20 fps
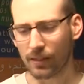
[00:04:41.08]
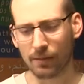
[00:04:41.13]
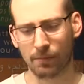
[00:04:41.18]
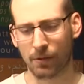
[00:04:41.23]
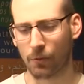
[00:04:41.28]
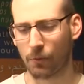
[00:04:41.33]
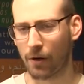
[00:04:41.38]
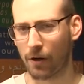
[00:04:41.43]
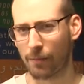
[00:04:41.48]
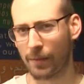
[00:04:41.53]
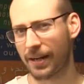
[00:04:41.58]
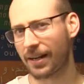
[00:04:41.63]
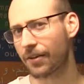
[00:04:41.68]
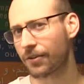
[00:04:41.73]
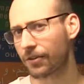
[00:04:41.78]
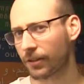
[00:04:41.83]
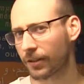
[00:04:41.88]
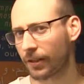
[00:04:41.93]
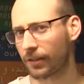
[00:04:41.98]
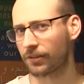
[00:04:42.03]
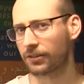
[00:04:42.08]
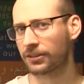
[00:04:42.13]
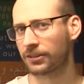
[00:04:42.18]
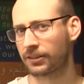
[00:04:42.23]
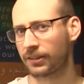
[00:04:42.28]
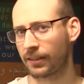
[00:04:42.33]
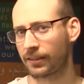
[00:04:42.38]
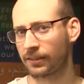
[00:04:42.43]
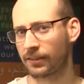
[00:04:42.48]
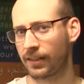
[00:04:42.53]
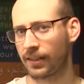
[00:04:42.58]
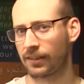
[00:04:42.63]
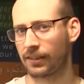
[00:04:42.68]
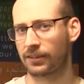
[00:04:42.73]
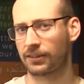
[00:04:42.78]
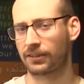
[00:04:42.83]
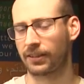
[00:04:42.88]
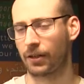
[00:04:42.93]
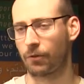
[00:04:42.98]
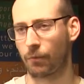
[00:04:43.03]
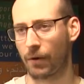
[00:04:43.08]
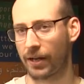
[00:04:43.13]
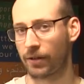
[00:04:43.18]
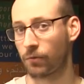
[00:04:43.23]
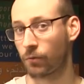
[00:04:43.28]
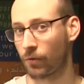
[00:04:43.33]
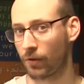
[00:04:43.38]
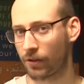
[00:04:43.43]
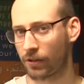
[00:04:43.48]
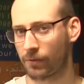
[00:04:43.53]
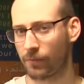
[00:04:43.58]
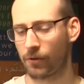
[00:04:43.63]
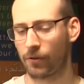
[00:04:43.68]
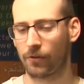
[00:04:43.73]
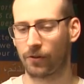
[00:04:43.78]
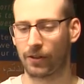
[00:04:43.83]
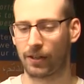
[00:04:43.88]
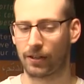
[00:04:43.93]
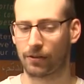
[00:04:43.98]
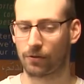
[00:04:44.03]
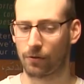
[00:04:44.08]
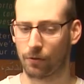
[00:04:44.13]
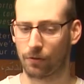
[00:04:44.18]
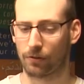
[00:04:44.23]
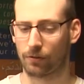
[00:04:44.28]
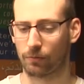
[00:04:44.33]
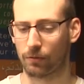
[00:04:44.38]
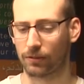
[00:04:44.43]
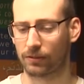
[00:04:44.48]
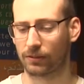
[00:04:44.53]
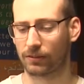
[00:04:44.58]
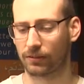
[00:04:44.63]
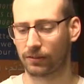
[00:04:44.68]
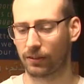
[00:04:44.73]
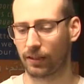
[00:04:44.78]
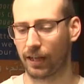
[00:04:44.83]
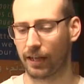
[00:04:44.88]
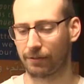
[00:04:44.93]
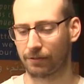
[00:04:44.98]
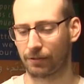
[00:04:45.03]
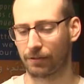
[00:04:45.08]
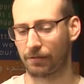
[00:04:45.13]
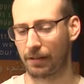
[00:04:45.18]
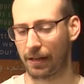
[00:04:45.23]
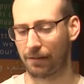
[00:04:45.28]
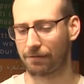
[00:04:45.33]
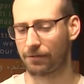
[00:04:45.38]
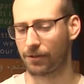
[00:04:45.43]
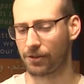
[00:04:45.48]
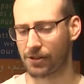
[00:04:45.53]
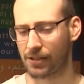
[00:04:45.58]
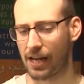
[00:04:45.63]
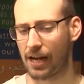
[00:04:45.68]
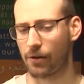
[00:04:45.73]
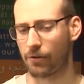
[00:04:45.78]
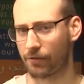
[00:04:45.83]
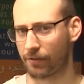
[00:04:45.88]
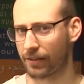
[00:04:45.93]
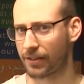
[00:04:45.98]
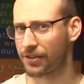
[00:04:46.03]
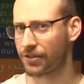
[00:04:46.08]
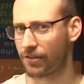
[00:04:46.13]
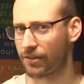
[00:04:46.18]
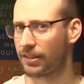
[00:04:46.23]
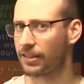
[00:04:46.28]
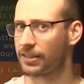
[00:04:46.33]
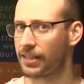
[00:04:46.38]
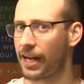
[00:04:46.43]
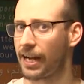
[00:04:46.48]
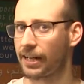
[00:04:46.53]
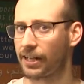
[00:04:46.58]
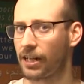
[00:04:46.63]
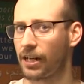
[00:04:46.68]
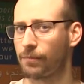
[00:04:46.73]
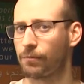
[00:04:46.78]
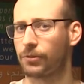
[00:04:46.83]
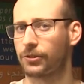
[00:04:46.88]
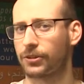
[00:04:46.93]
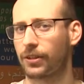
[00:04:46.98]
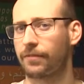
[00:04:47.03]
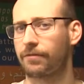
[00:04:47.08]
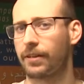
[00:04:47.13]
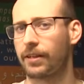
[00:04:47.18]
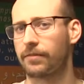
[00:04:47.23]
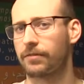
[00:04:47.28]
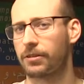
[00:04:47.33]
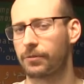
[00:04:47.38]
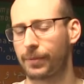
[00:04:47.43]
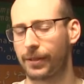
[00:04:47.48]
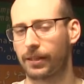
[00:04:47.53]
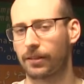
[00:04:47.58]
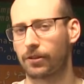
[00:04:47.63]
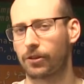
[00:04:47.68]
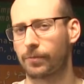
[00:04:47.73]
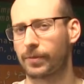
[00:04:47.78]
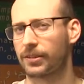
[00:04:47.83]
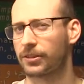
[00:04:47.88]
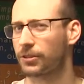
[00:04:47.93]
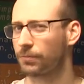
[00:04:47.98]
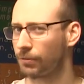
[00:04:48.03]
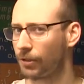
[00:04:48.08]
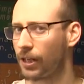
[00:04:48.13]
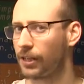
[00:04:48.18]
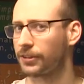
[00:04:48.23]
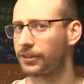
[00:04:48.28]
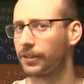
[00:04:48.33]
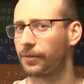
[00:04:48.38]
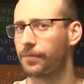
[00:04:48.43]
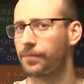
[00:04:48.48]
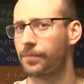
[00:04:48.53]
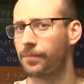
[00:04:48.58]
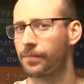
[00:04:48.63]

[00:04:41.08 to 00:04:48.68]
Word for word: But while my other colors tended to stay wet and workable, the Qor ones after that first hour really started to tack up, which I found to be a little bit surprising.